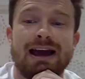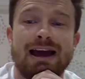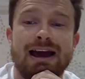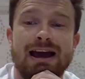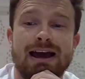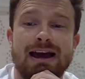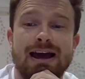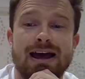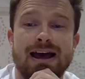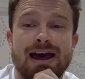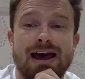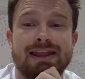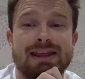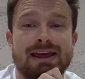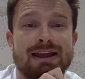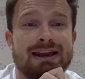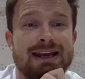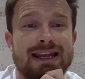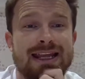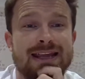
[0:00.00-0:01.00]

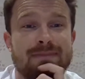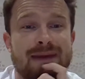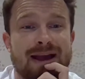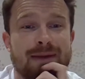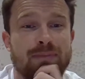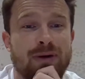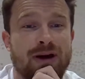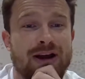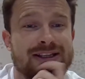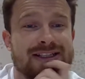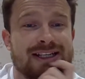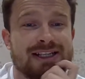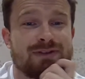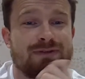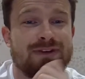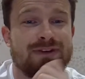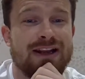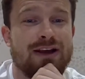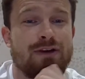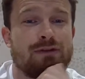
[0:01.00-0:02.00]
then Lee Magpie
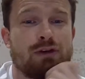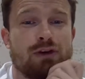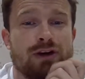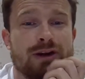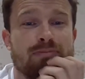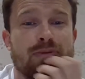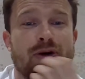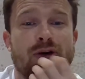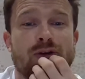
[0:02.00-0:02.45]
says Villa have already